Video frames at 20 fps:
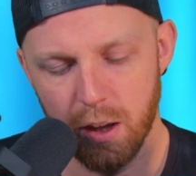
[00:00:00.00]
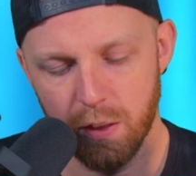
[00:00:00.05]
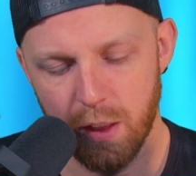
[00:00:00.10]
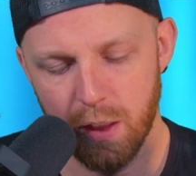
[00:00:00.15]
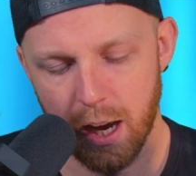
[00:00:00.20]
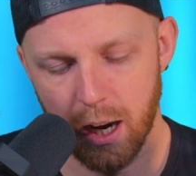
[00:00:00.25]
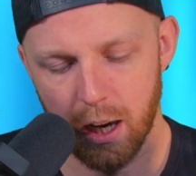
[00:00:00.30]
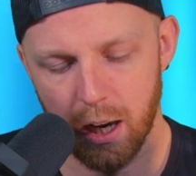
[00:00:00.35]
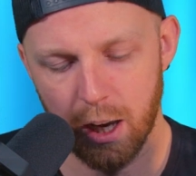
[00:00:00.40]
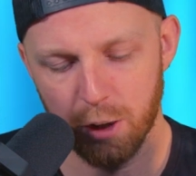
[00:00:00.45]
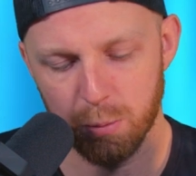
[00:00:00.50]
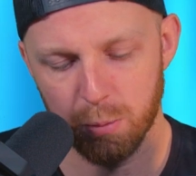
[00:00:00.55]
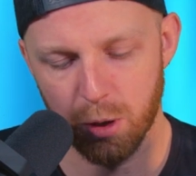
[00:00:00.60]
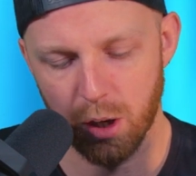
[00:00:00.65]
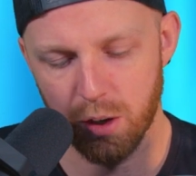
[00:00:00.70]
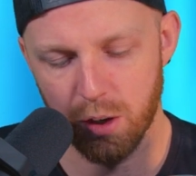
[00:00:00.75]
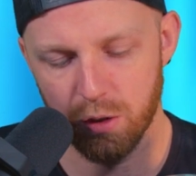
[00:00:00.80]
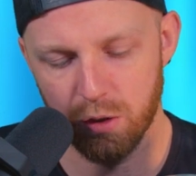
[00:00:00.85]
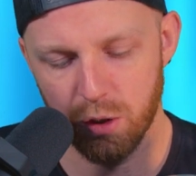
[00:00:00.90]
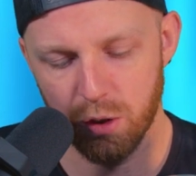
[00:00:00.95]
That clasp
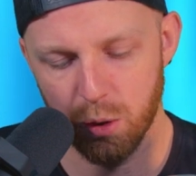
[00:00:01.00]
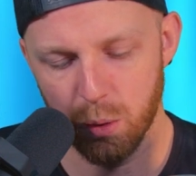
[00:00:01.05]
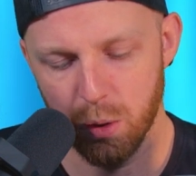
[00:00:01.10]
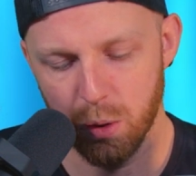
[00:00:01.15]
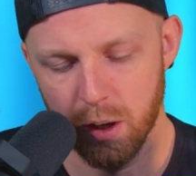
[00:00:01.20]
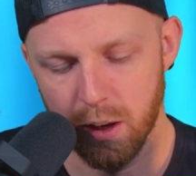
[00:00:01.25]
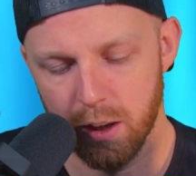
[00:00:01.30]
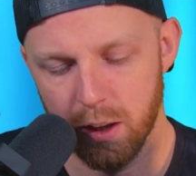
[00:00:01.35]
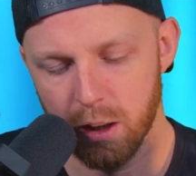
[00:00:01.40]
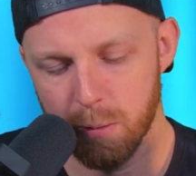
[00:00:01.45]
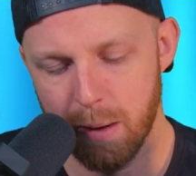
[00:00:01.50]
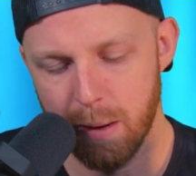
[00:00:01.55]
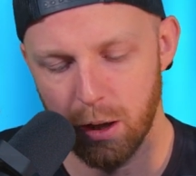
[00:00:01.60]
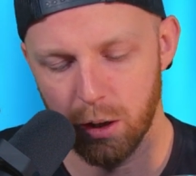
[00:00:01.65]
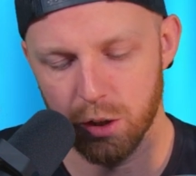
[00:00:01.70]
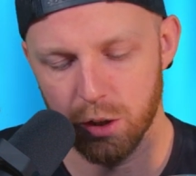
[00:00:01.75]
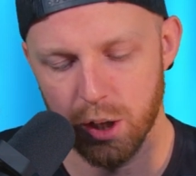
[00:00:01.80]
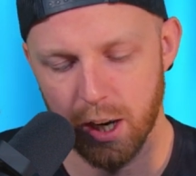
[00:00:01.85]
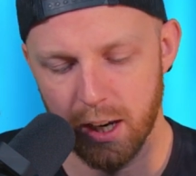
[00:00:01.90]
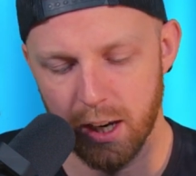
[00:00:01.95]
would undo. The
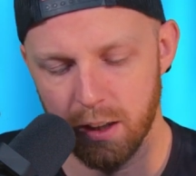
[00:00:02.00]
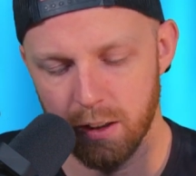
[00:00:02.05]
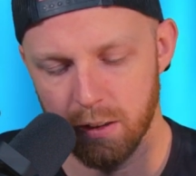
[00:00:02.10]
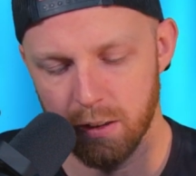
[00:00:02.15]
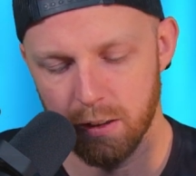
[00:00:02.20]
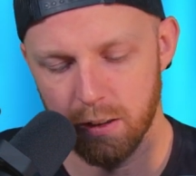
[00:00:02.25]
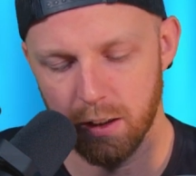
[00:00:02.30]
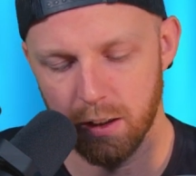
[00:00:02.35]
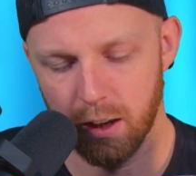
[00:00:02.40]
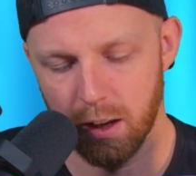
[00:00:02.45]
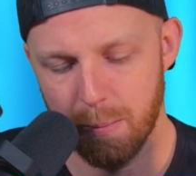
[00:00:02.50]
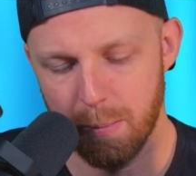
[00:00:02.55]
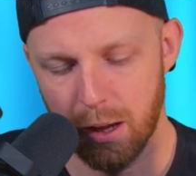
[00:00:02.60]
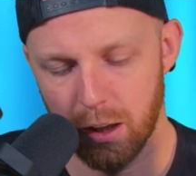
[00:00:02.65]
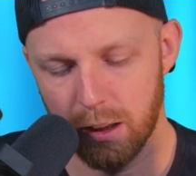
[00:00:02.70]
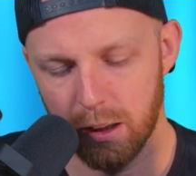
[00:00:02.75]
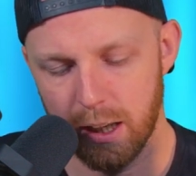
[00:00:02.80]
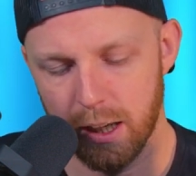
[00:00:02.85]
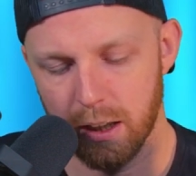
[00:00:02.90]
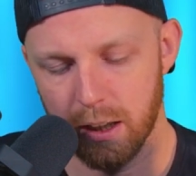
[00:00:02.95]
metal chain,
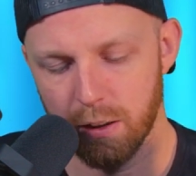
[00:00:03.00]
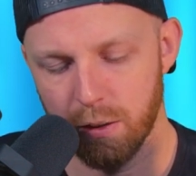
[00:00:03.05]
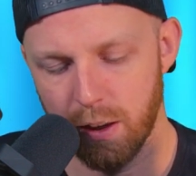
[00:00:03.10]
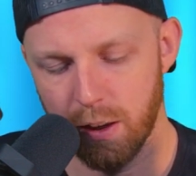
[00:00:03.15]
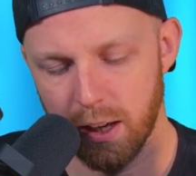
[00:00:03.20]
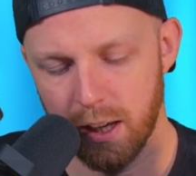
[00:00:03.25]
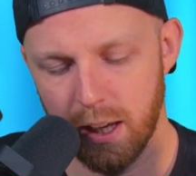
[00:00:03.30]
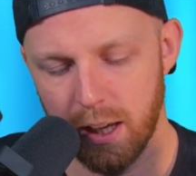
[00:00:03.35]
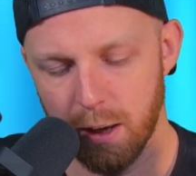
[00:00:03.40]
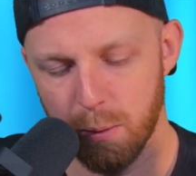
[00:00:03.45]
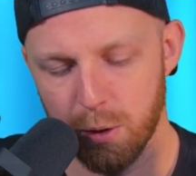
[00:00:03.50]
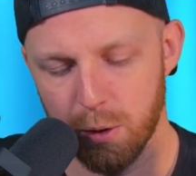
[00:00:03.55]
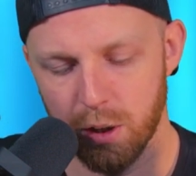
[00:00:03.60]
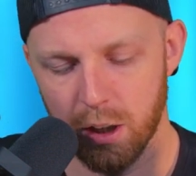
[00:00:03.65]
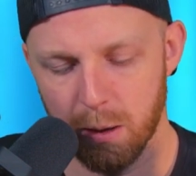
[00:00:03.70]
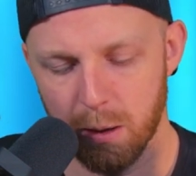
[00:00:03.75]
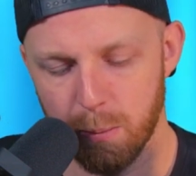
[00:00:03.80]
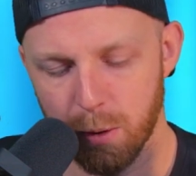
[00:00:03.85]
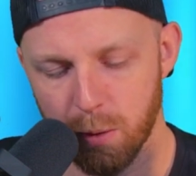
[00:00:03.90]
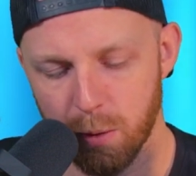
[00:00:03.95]
metal link thing here
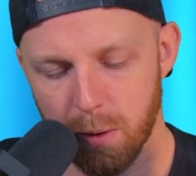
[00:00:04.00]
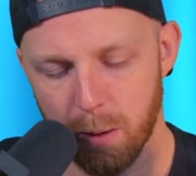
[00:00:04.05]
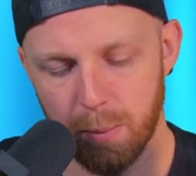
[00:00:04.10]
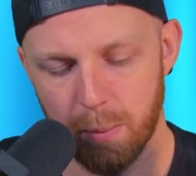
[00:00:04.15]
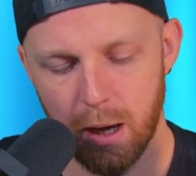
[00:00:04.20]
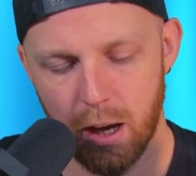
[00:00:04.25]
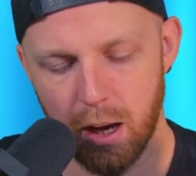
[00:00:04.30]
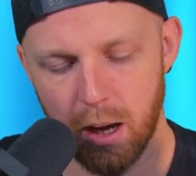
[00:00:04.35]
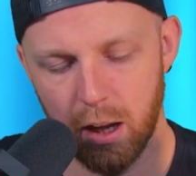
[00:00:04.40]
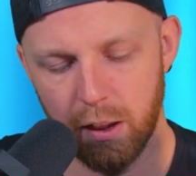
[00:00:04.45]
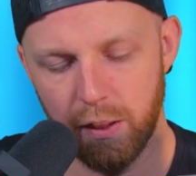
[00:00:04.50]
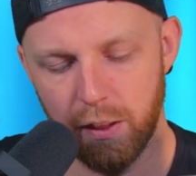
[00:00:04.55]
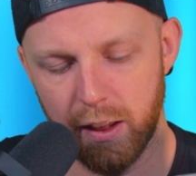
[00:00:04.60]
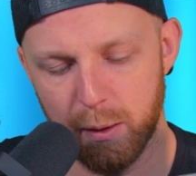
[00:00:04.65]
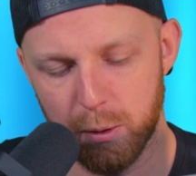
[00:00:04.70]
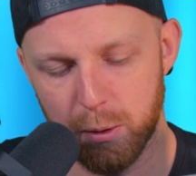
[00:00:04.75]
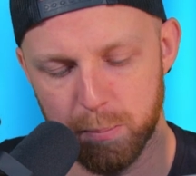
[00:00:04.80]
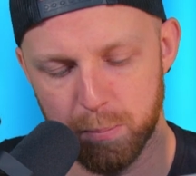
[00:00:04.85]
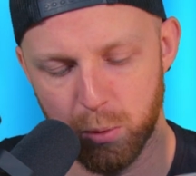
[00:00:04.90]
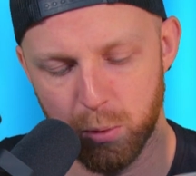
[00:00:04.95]
would come apart, and then
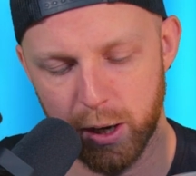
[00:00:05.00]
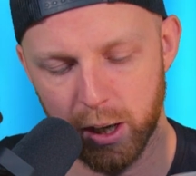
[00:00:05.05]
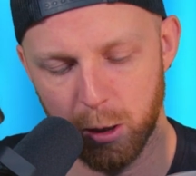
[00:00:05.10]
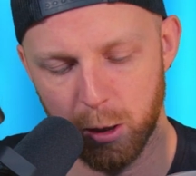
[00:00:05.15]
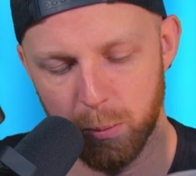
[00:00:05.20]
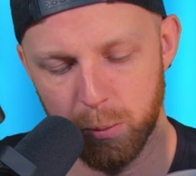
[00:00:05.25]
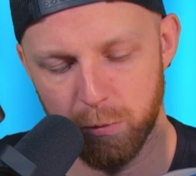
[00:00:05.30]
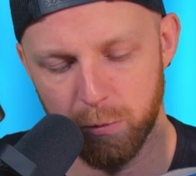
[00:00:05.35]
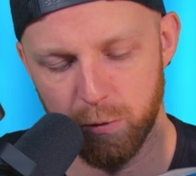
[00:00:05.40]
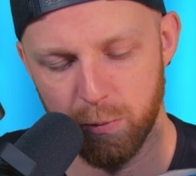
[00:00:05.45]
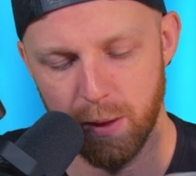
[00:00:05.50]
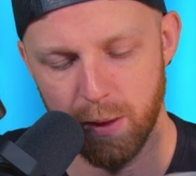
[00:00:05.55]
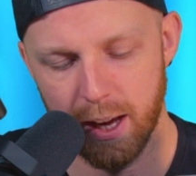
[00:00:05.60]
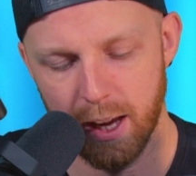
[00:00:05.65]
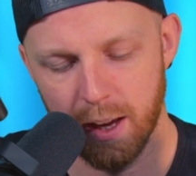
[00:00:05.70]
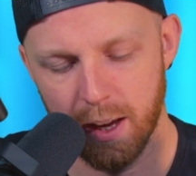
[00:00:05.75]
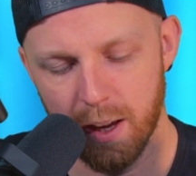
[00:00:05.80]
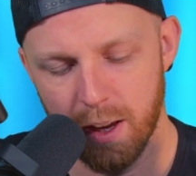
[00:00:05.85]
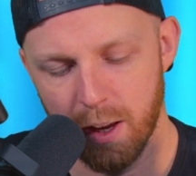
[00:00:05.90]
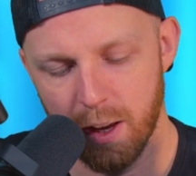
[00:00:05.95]
they would break open from
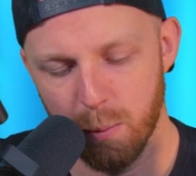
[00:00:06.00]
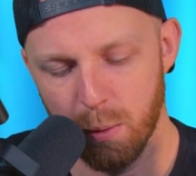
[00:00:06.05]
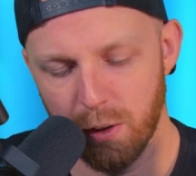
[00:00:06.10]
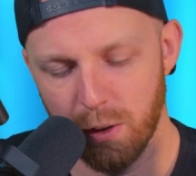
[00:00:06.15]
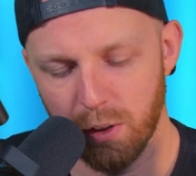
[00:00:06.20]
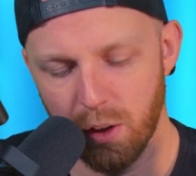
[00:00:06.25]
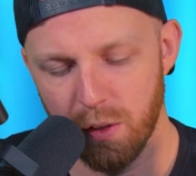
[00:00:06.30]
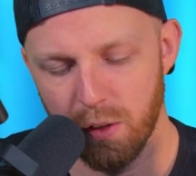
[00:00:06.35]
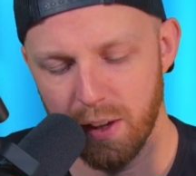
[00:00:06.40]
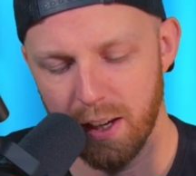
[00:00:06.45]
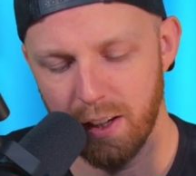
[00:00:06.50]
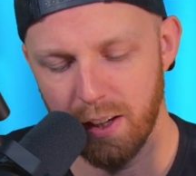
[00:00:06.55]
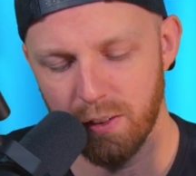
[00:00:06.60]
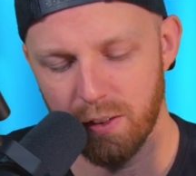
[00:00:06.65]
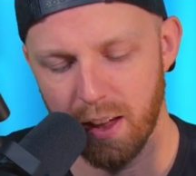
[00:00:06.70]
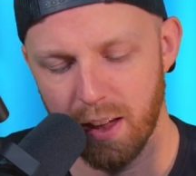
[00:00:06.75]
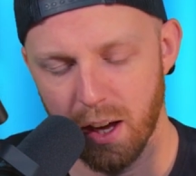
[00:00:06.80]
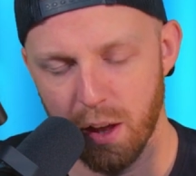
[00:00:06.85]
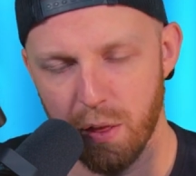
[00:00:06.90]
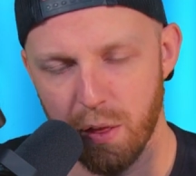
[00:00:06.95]
there. Whereas on
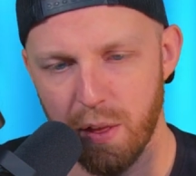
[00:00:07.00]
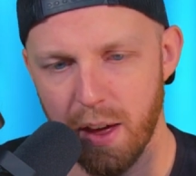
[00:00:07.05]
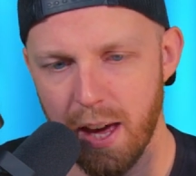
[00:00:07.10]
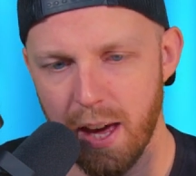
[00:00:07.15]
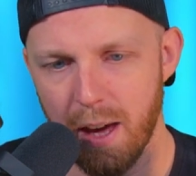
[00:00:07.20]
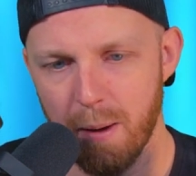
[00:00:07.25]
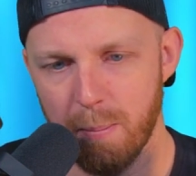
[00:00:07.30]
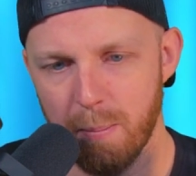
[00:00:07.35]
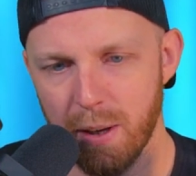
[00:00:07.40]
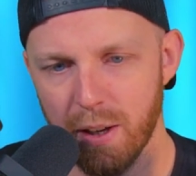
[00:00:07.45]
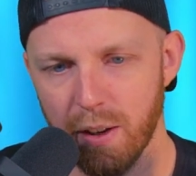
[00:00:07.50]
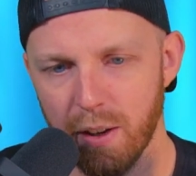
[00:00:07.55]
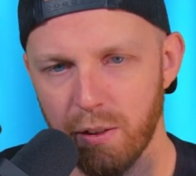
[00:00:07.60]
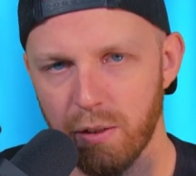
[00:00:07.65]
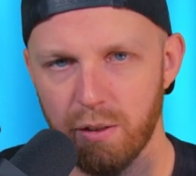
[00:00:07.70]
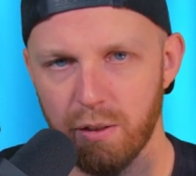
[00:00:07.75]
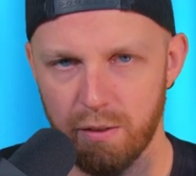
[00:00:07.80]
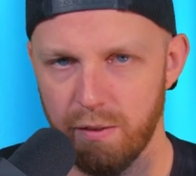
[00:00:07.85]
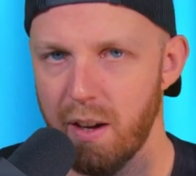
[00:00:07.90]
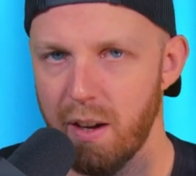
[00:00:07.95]
these, they are there
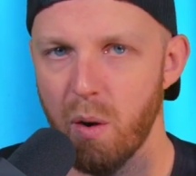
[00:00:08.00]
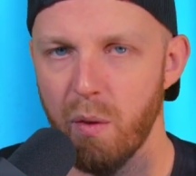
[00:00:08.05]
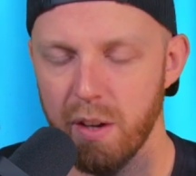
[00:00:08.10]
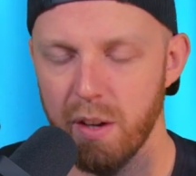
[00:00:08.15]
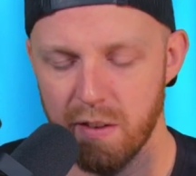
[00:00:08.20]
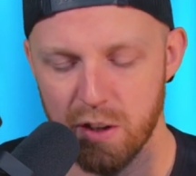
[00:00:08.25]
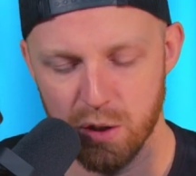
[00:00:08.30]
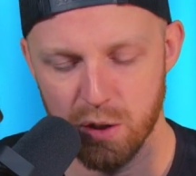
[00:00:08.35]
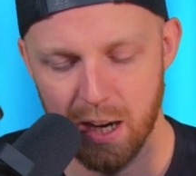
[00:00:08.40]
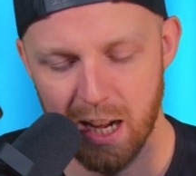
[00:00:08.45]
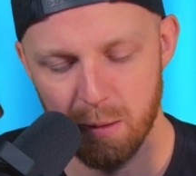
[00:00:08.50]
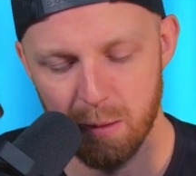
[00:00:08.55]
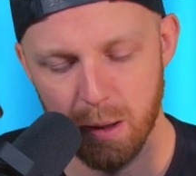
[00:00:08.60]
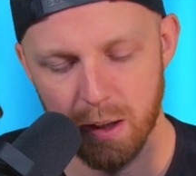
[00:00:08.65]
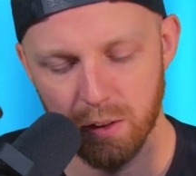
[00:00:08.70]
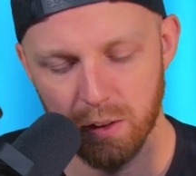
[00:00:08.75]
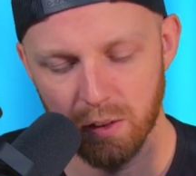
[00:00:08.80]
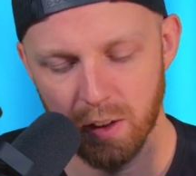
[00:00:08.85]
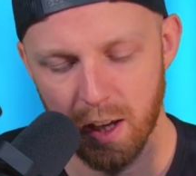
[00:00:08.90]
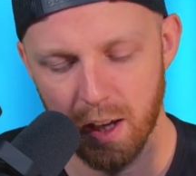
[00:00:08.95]
because they're on the original
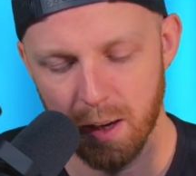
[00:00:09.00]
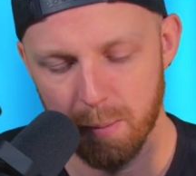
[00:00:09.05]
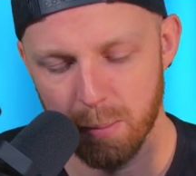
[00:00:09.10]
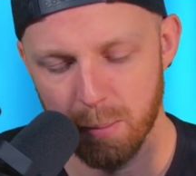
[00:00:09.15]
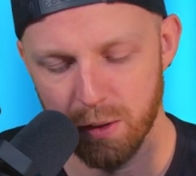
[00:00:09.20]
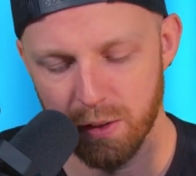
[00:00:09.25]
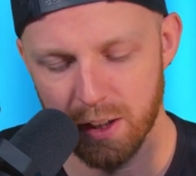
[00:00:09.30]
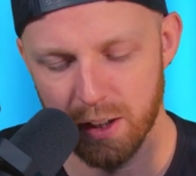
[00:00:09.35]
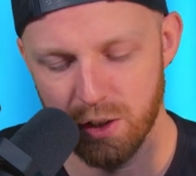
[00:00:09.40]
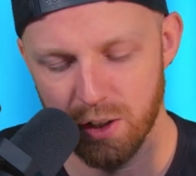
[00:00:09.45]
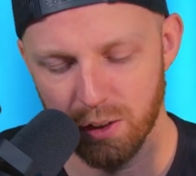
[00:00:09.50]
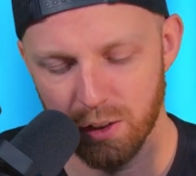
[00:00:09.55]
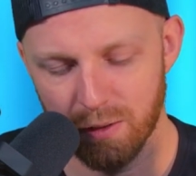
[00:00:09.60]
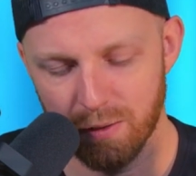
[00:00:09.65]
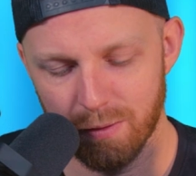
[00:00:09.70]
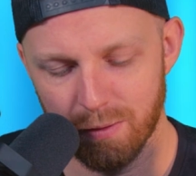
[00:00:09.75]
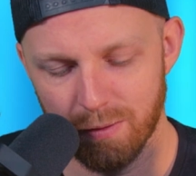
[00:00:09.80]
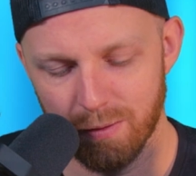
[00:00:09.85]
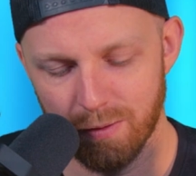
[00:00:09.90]
helmets, but they're just